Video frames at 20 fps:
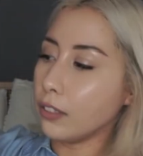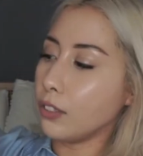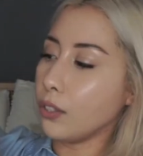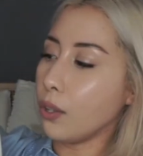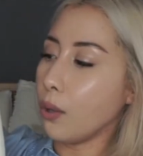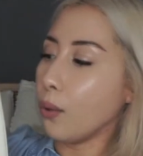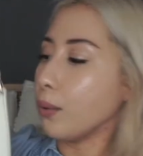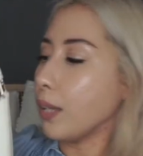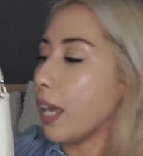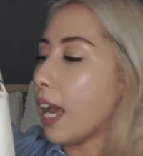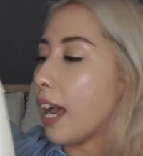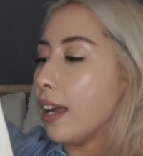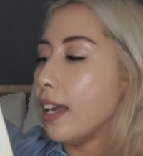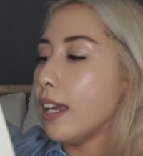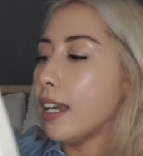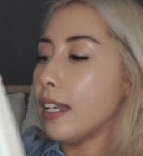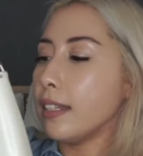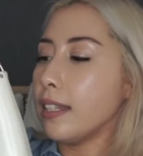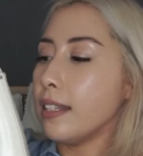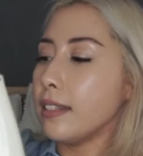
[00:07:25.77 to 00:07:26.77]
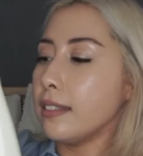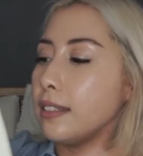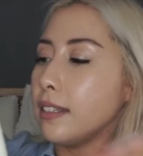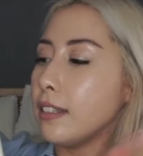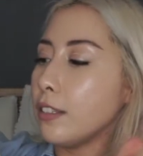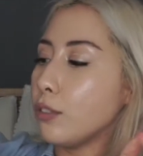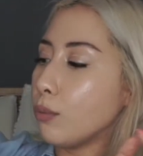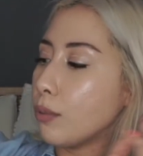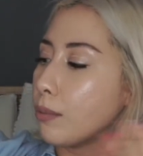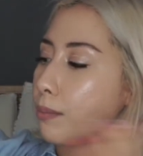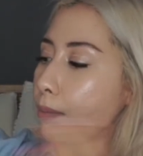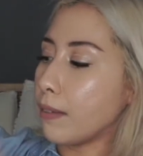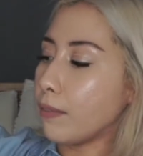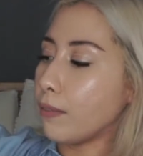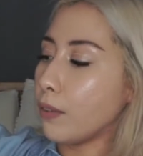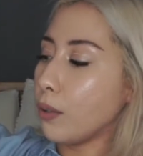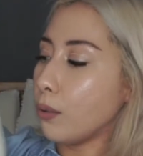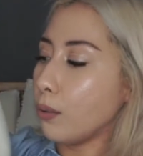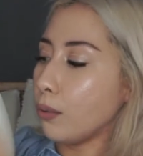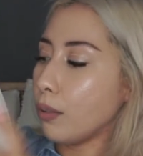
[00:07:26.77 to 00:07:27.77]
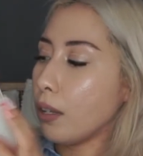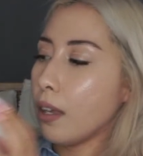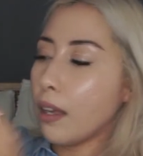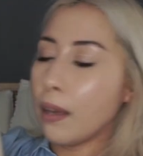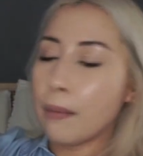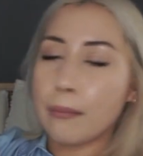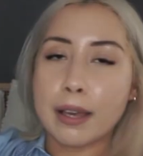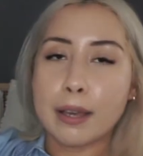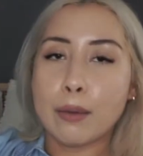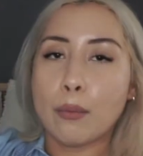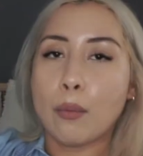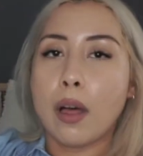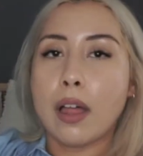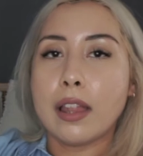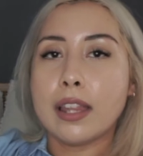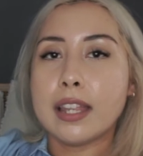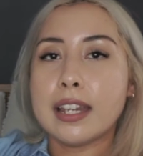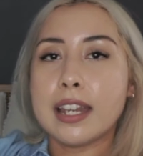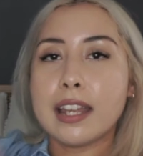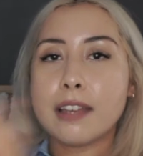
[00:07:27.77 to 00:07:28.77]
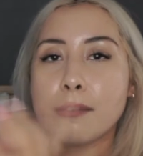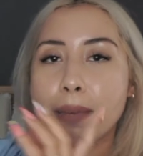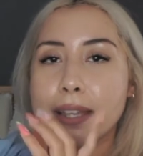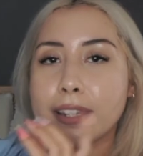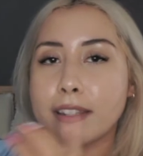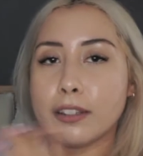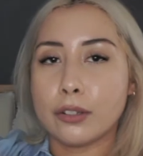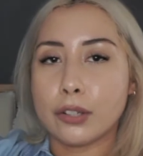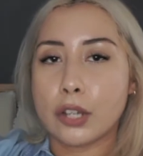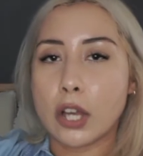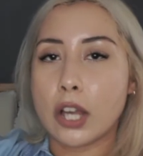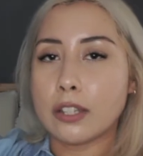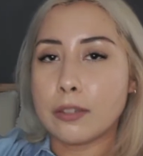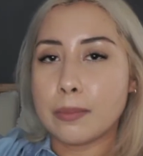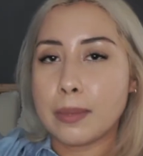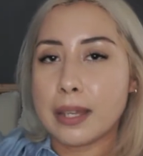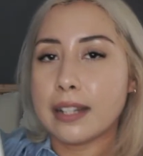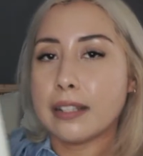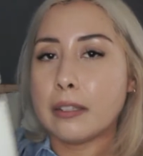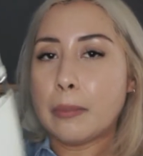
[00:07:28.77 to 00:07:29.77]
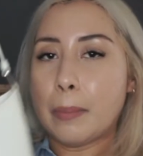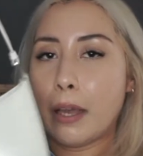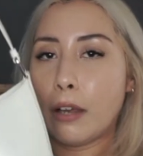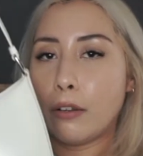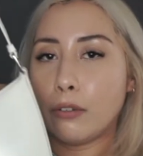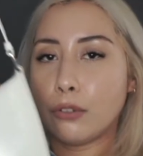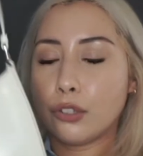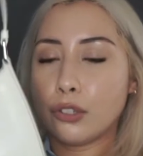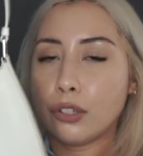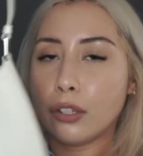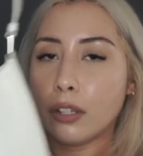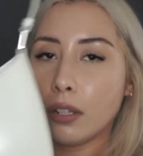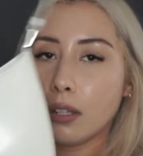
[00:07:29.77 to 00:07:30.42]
So yeah, this is with my phone, my wallet, and my little cosmetics pouch,